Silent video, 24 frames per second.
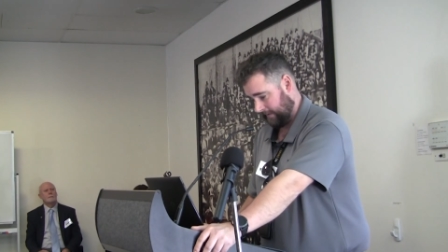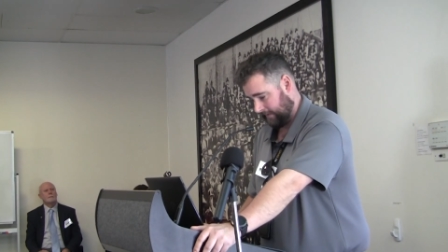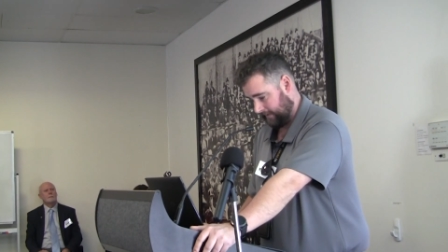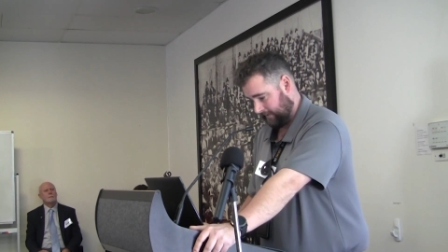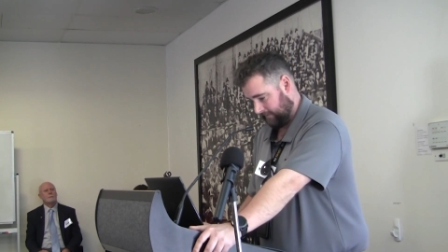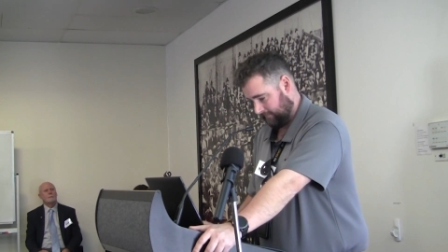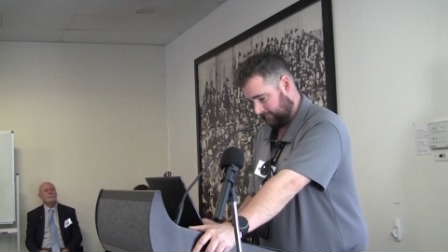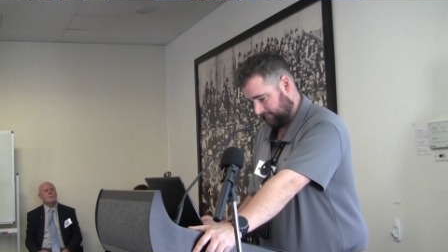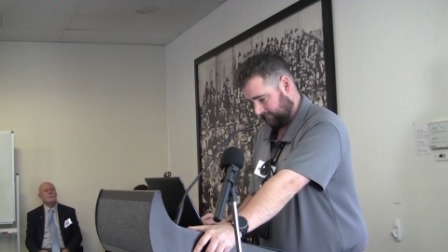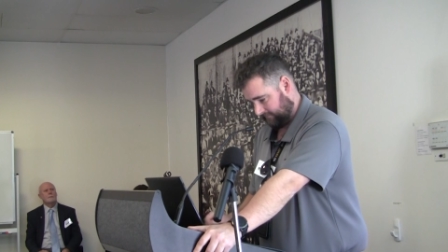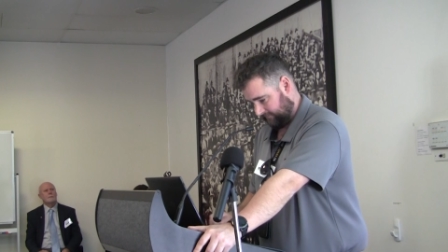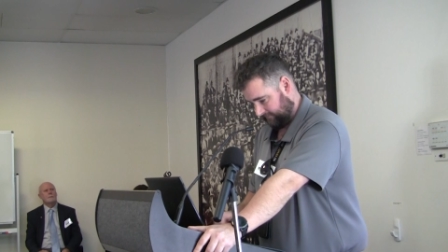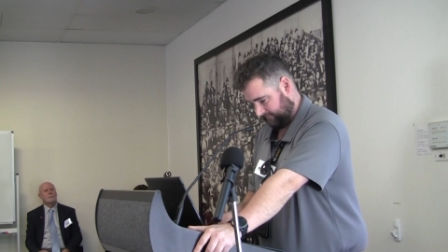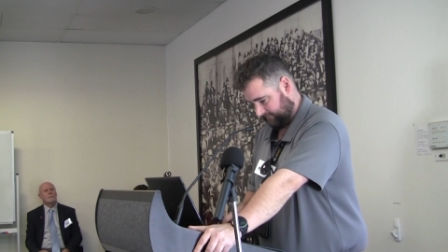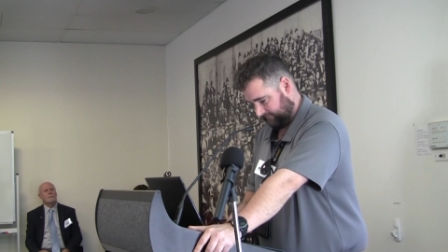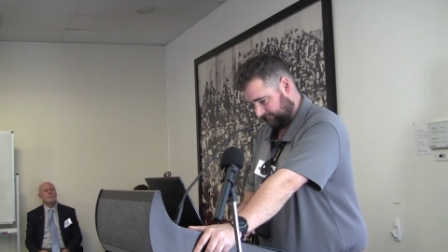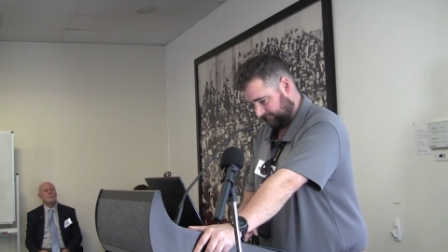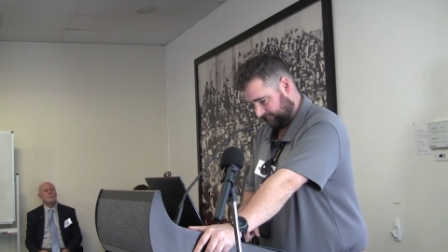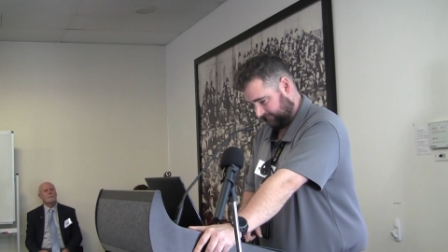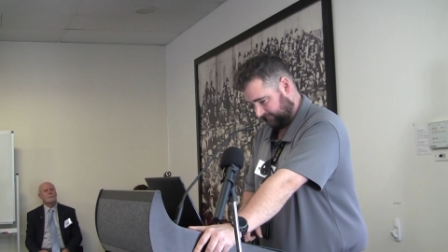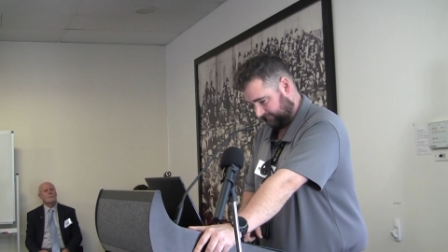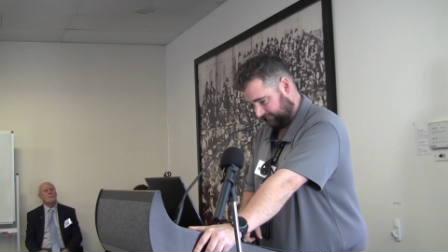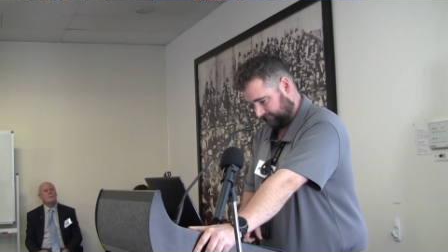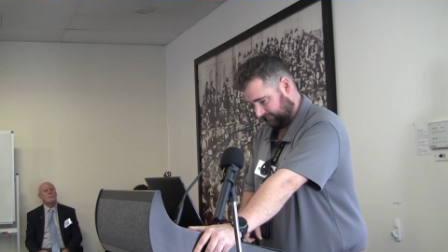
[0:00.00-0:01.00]
Um,
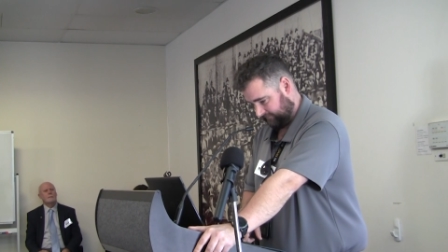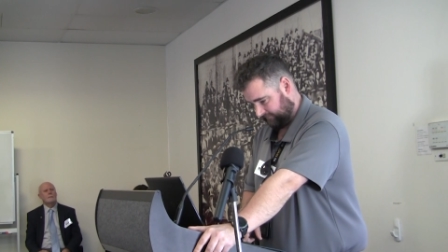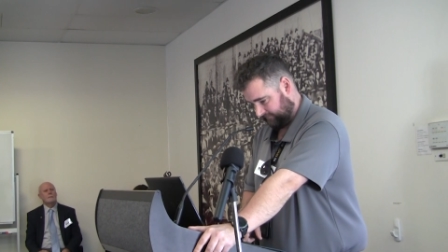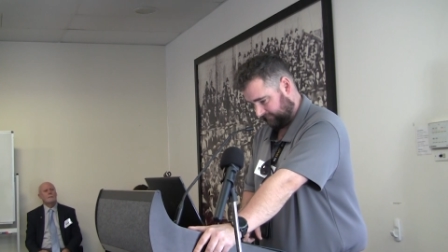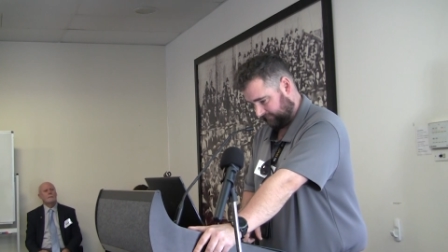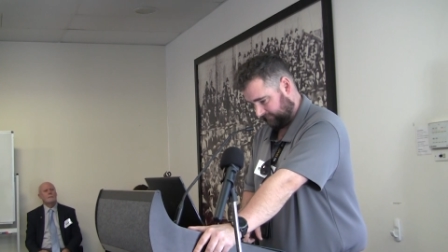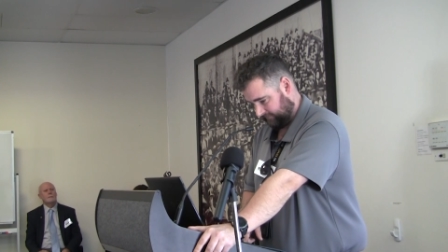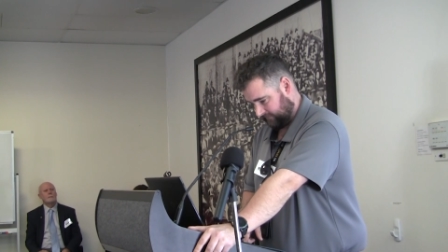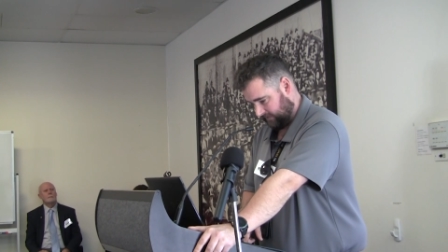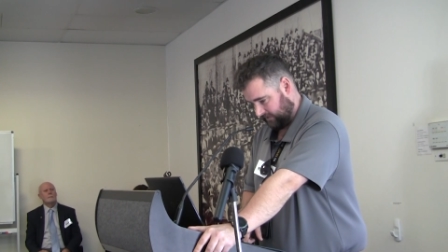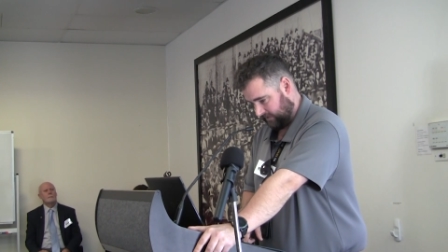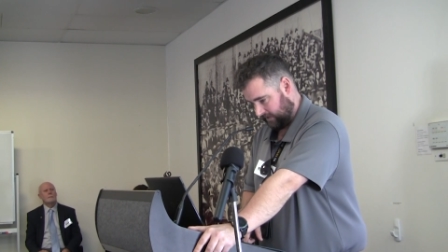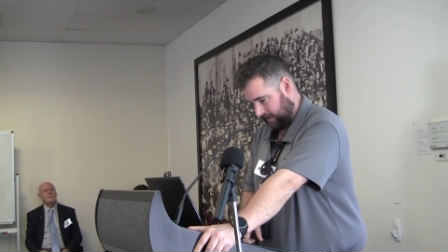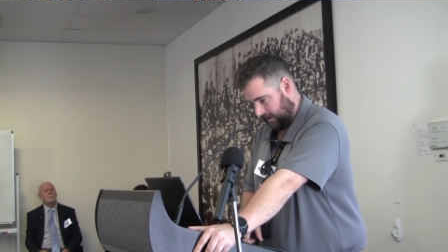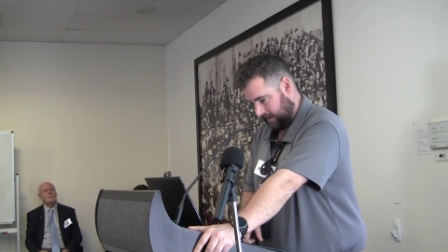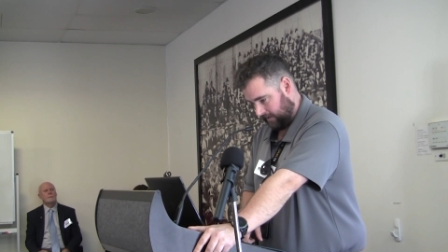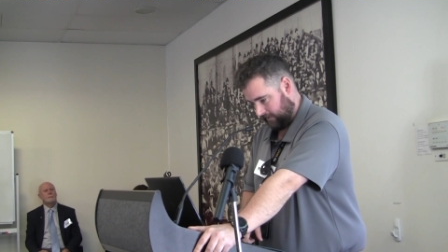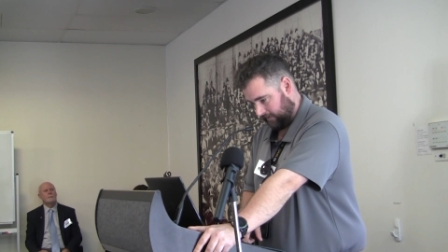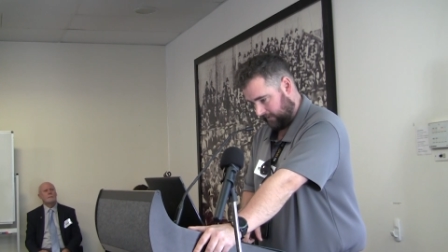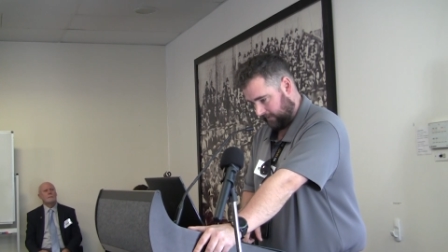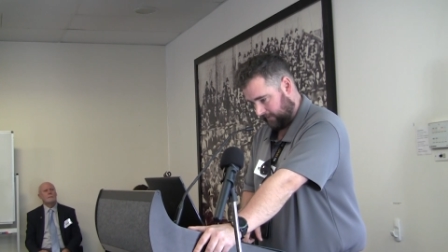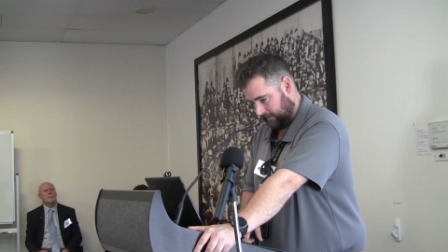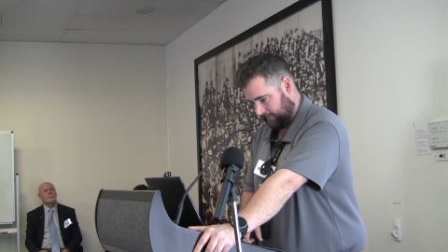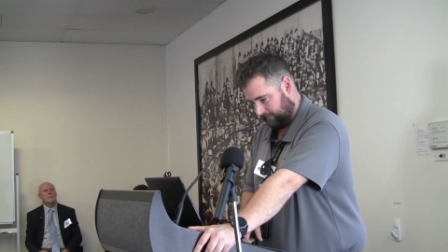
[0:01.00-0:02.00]

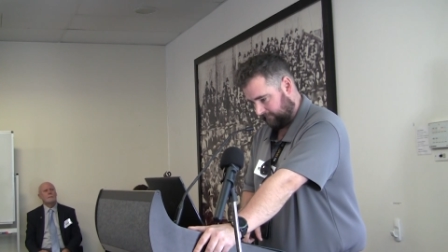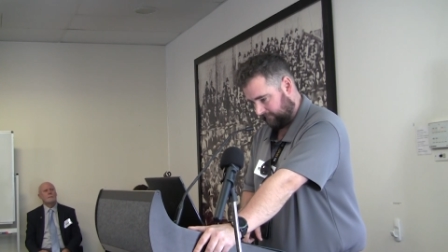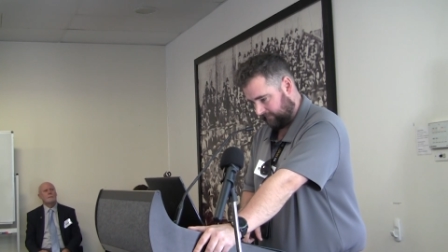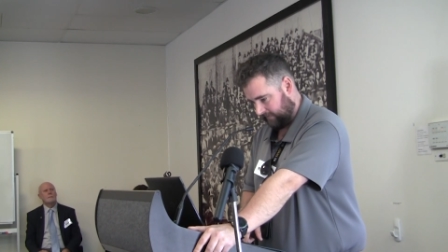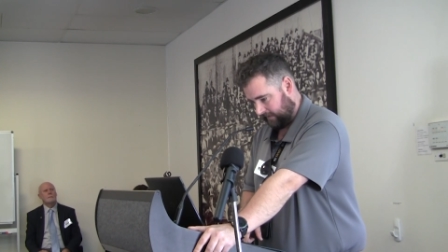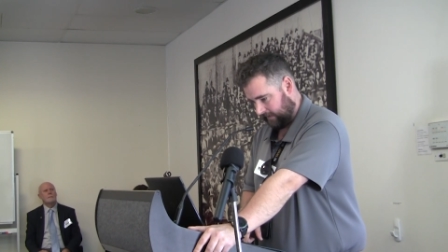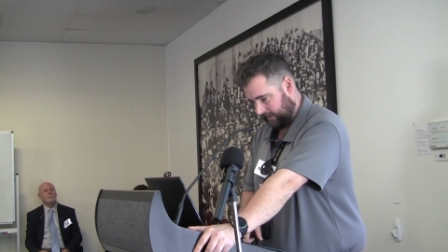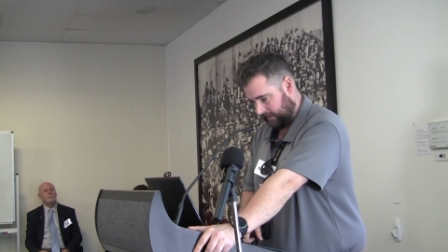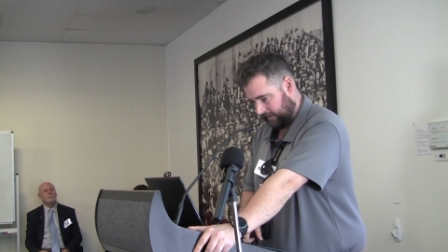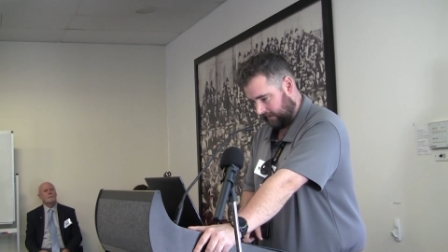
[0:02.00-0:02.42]
scenario